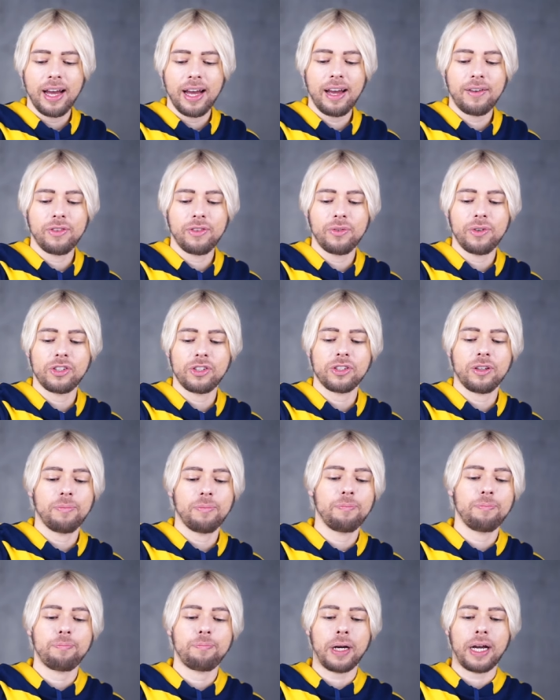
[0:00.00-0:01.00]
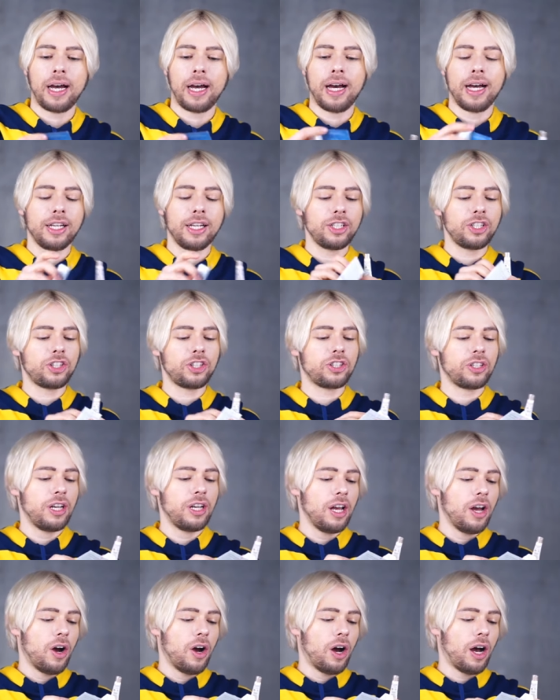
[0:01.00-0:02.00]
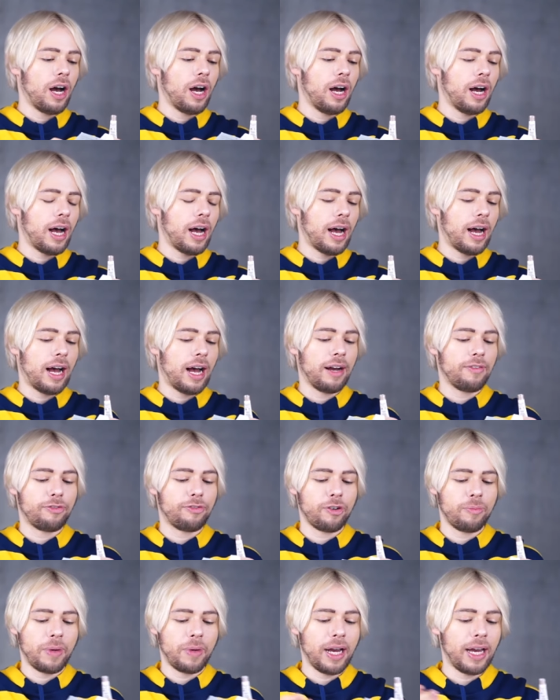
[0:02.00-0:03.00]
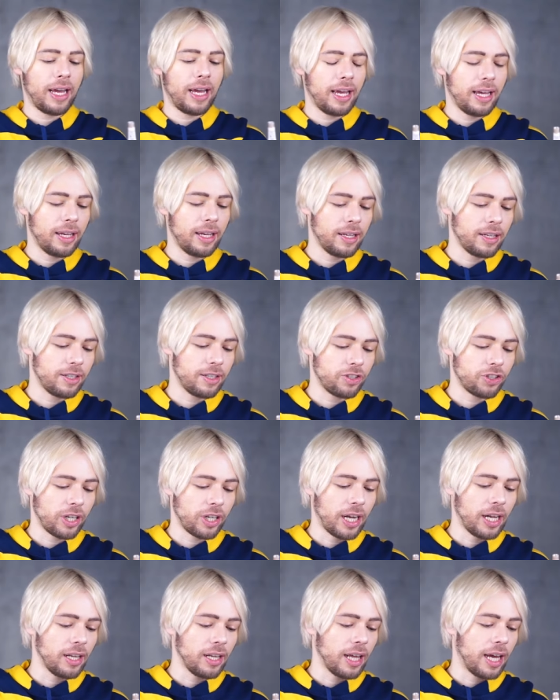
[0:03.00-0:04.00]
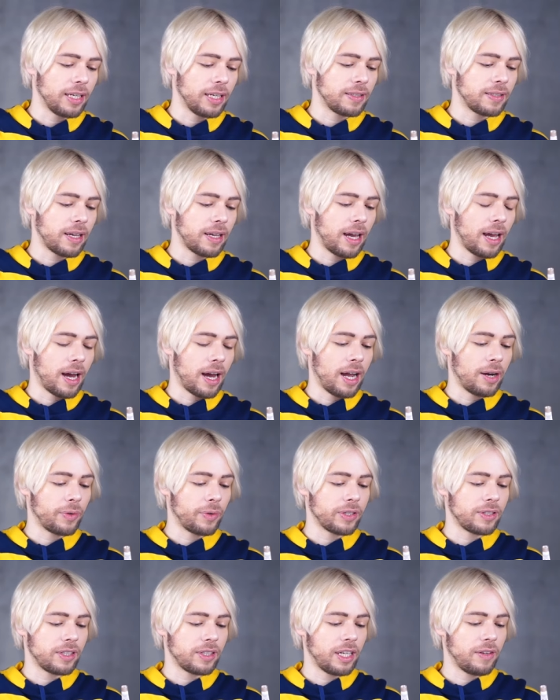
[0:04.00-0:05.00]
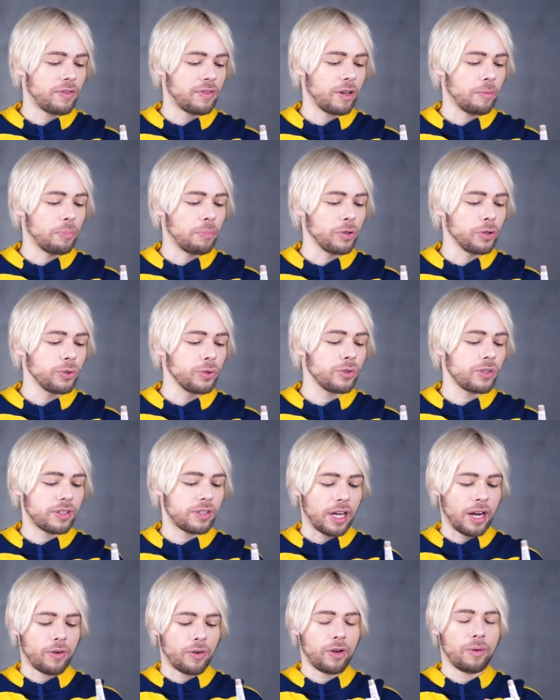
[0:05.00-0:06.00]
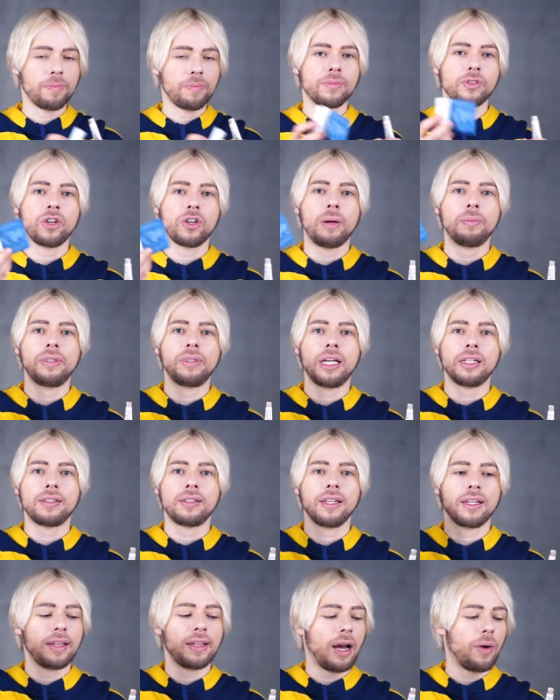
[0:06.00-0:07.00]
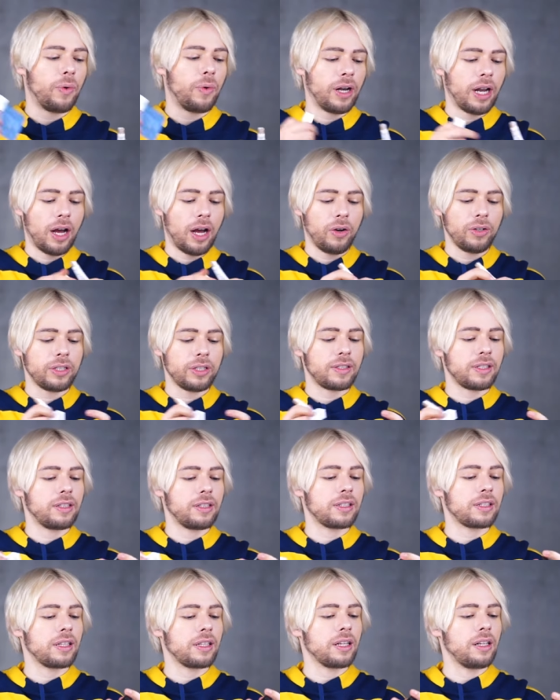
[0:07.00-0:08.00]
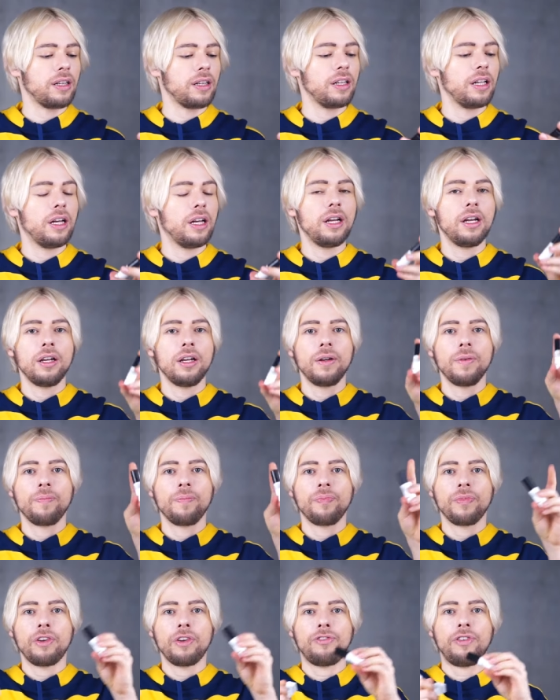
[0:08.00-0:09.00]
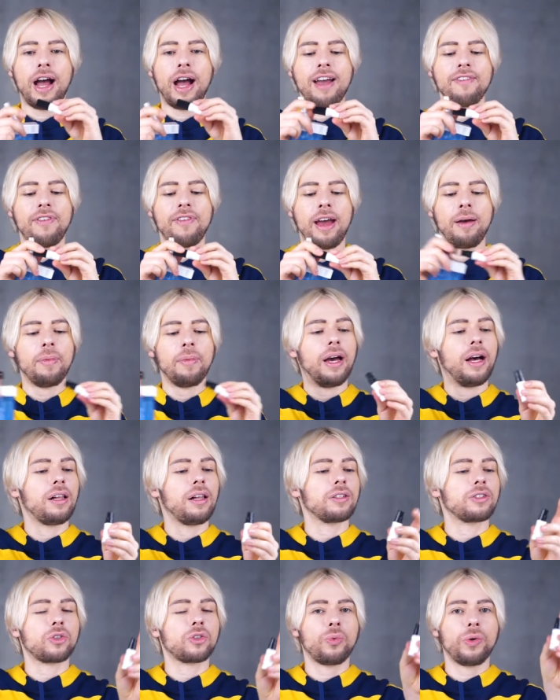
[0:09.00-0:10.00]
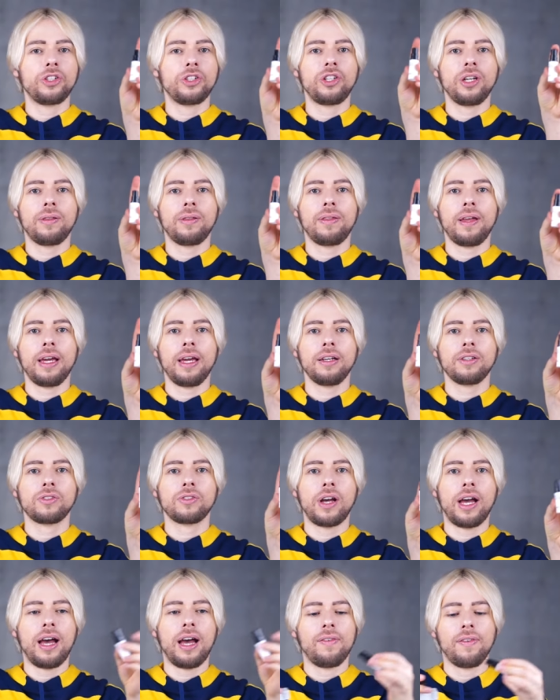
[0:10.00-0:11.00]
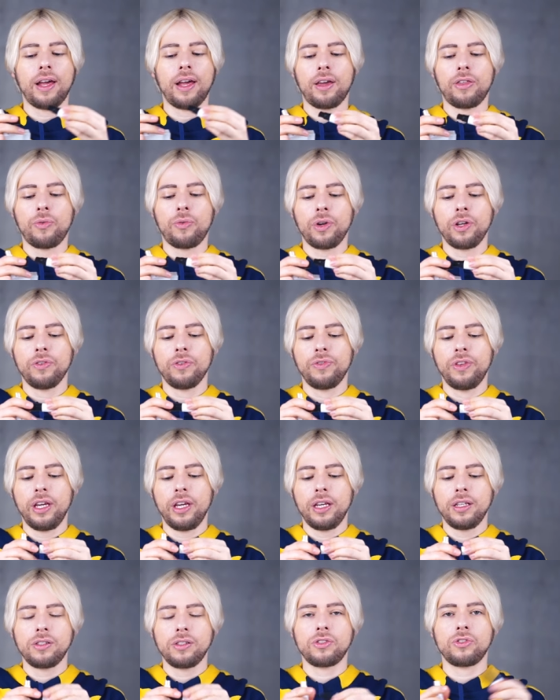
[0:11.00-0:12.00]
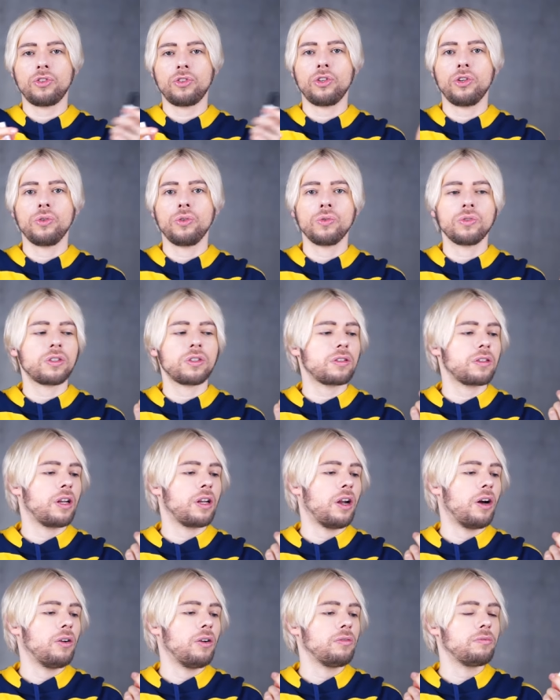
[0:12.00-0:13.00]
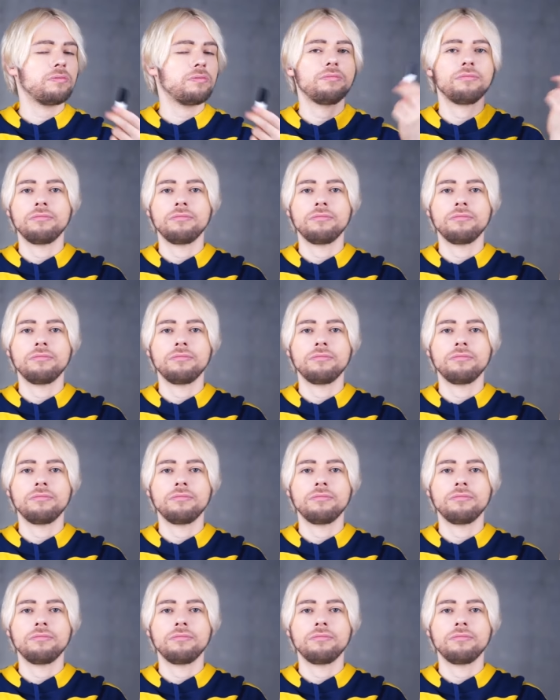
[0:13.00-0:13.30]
I have the original package. Uh, from my uh, Chanel S A, I received the blue serum. So I'm testing that one out. It's in this little five milliliter squishy thing. So I have like three of these to use, you know,